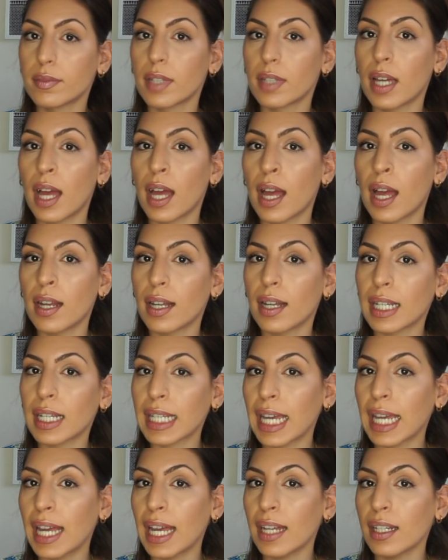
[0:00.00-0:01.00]
And
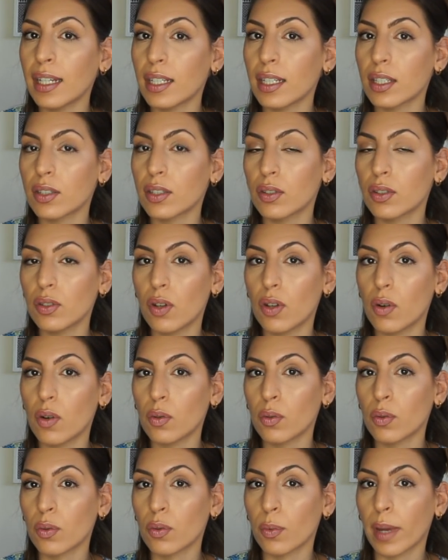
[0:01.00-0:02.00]
again, not
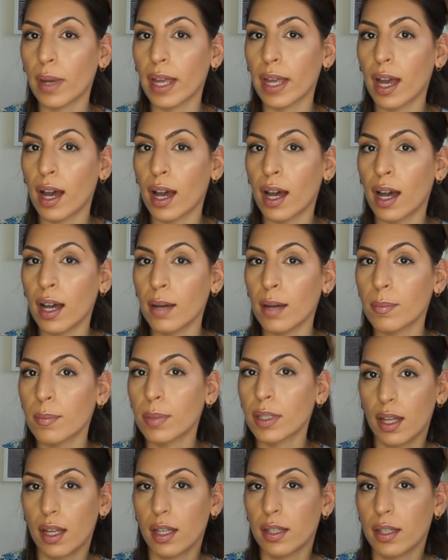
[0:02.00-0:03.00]
all the way up,